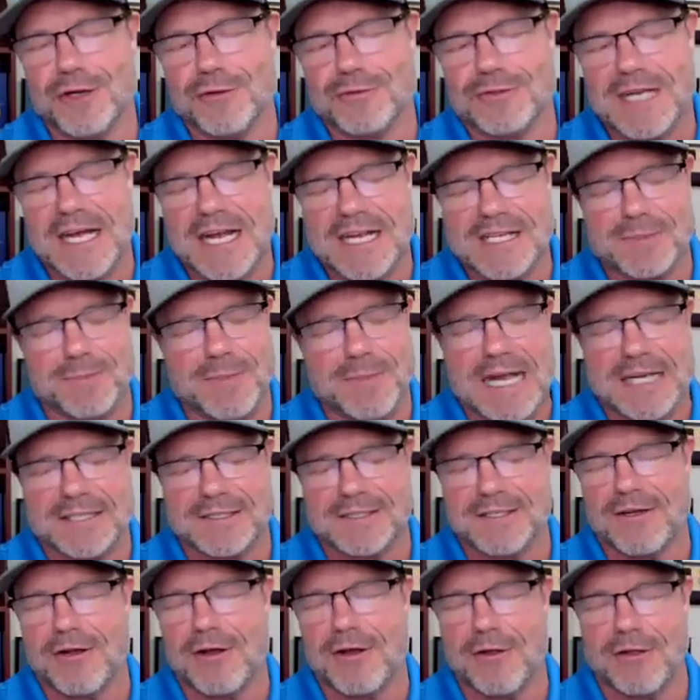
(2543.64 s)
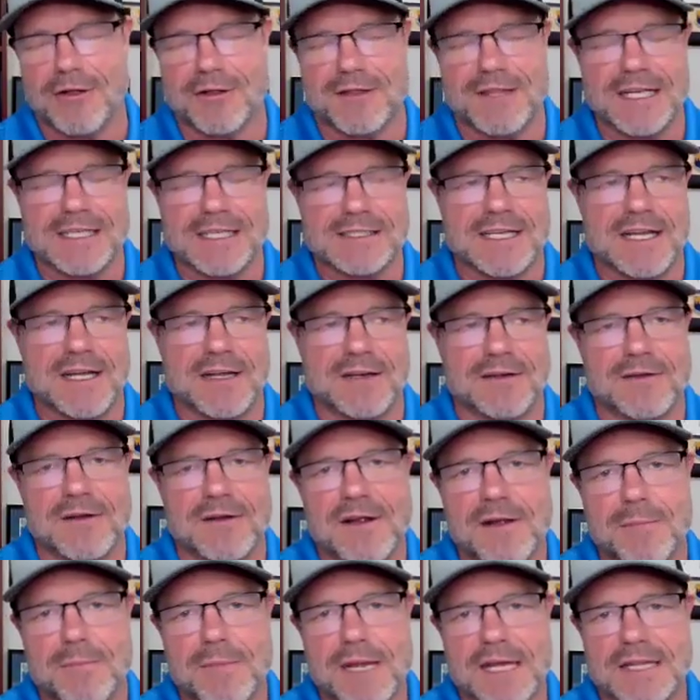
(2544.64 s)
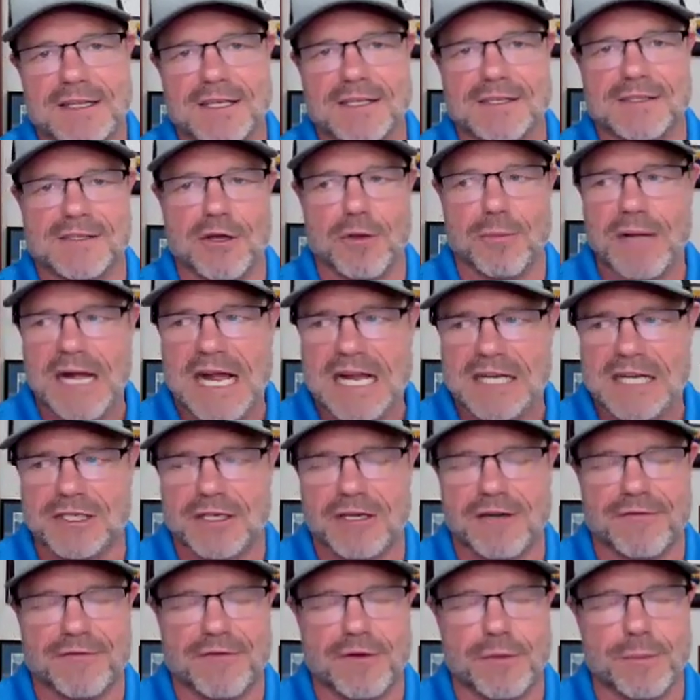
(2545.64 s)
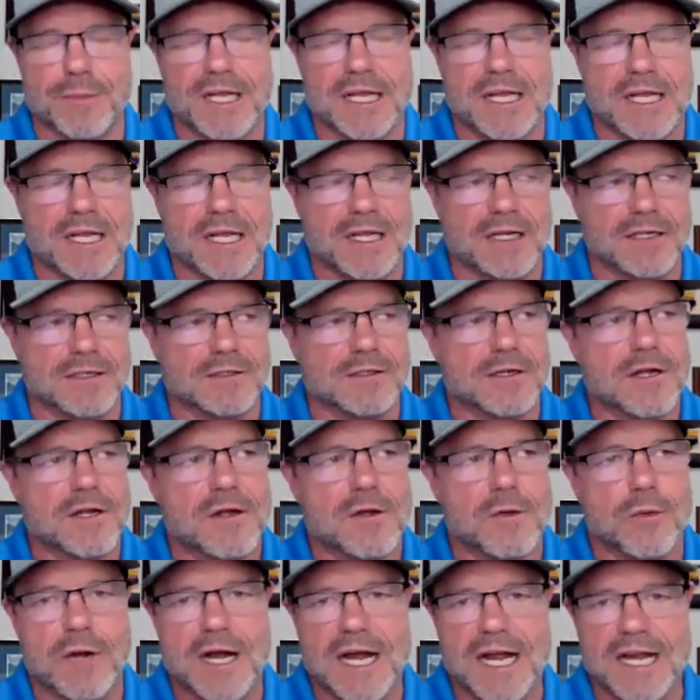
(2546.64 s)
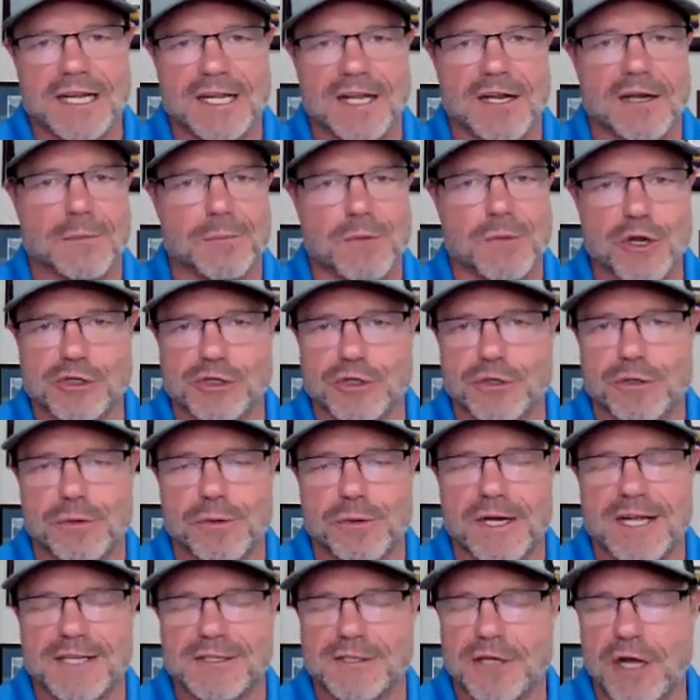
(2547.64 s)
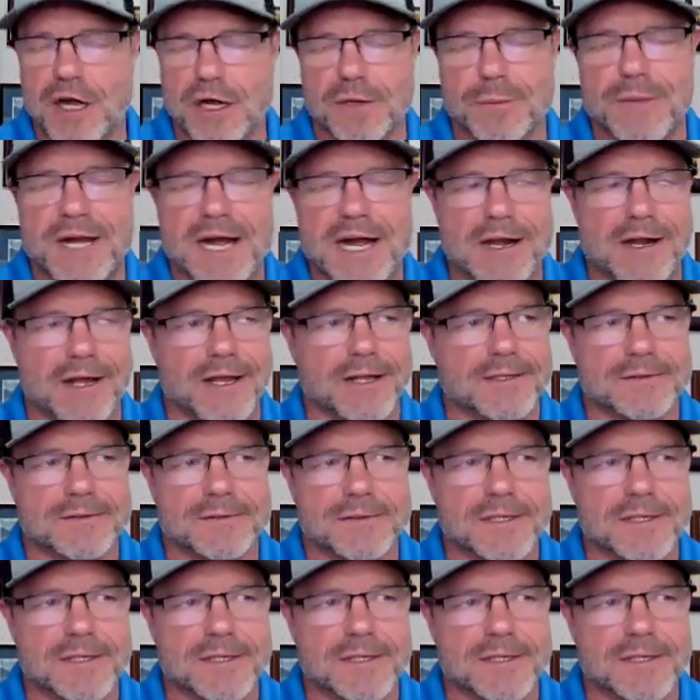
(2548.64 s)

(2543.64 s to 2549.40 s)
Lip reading: ties back to all the things that make this so passionate for me and why I get emotional when I talk about it,